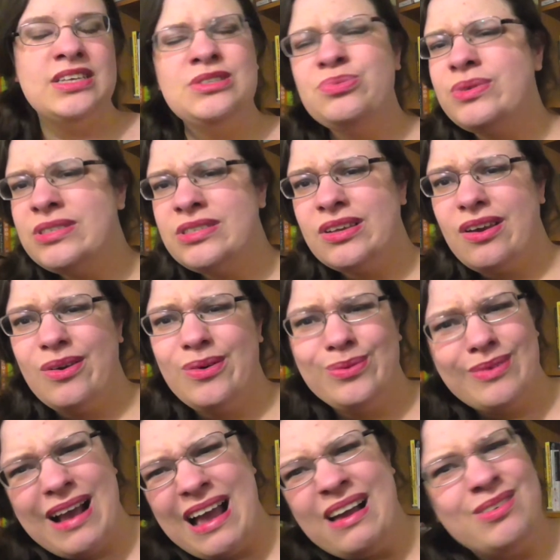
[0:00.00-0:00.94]
This was
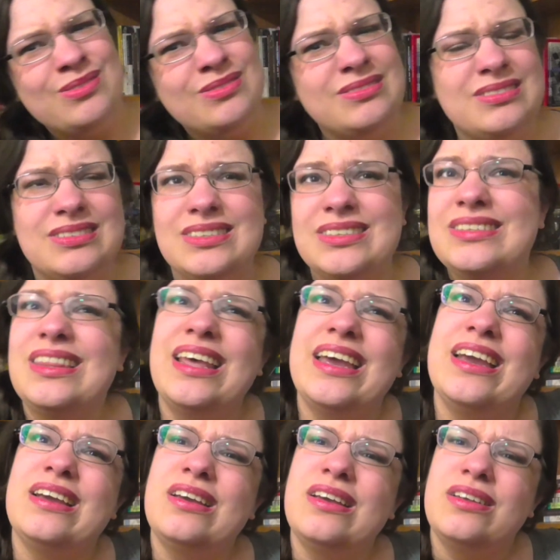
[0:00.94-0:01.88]
around
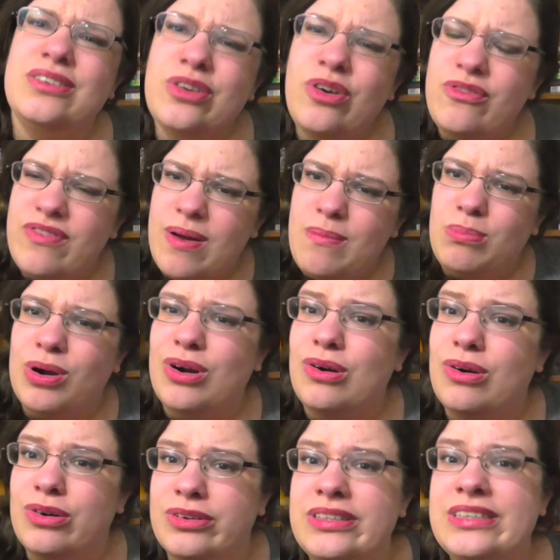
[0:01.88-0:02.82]
like November,
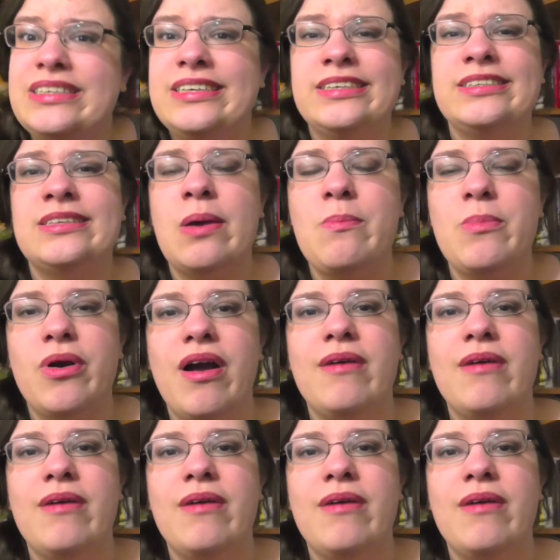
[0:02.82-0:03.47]
early December.